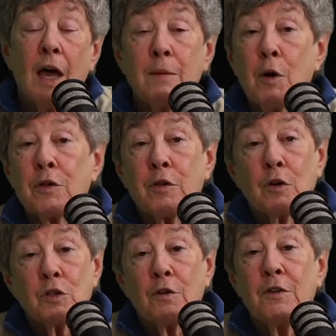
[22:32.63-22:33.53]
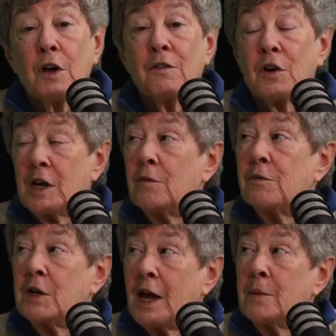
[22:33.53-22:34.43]
And both of those are very, very
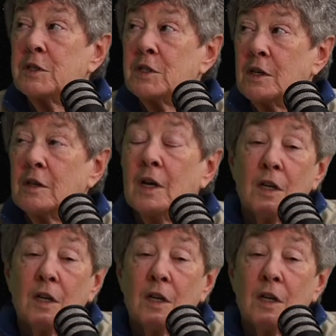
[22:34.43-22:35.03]
helpful apps to